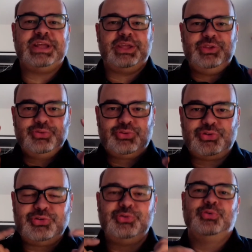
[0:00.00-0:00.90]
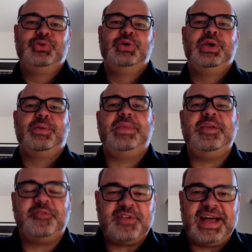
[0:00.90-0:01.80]
that you too
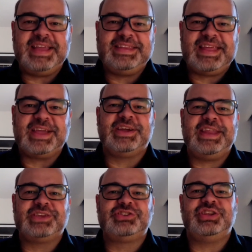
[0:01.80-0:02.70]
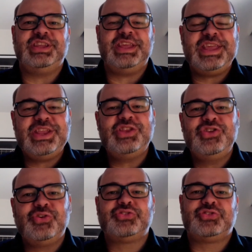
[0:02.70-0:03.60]
may find that connection
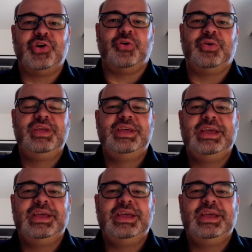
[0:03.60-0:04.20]
in your soul,